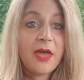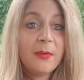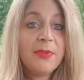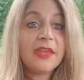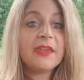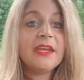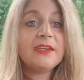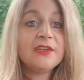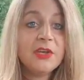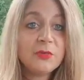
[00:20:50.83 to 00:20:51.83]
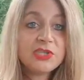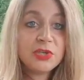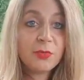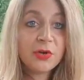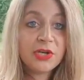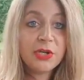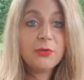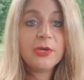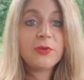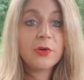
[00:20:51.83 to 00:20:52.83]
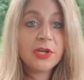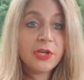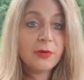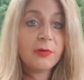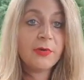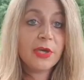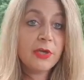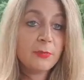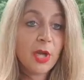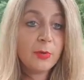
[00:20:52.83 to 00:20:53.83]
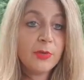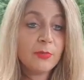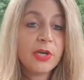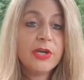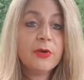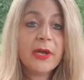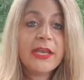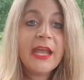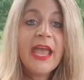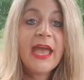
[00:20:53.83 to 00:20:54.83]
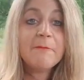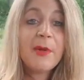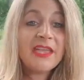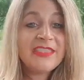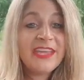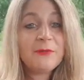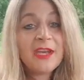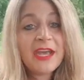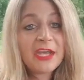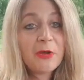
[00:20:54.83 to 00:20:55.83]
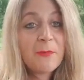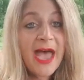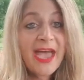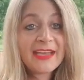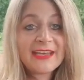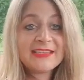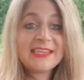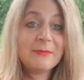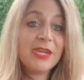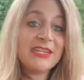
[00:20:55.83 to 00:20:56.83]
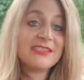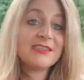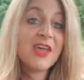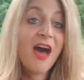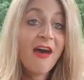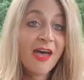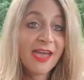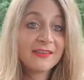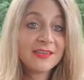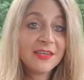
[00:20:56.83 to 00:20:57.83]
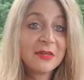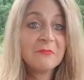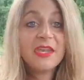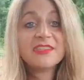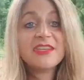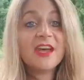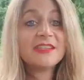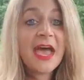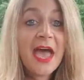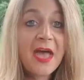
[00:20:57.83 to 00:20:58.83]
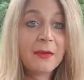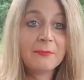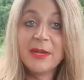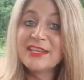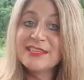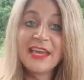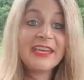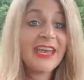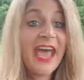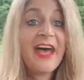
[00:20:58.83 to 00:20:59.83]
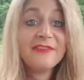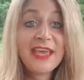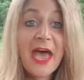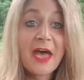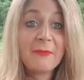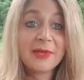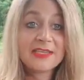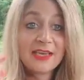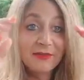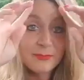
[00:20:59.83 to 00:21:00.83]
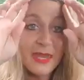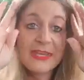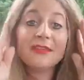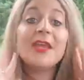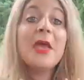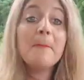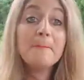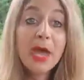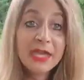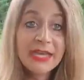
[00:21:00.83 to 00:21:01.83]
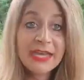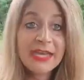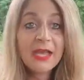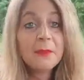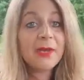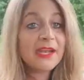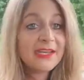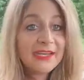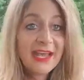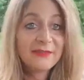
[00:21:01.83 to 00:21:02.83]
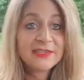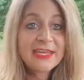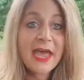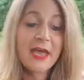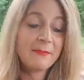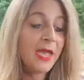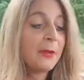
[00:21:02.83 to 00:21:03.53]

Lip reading: ability to do what you want to do when you want to do it with whom you want to do it. But then when I go back and I say money is not time, because I didn't have time, because I was making money but I didn't have the time.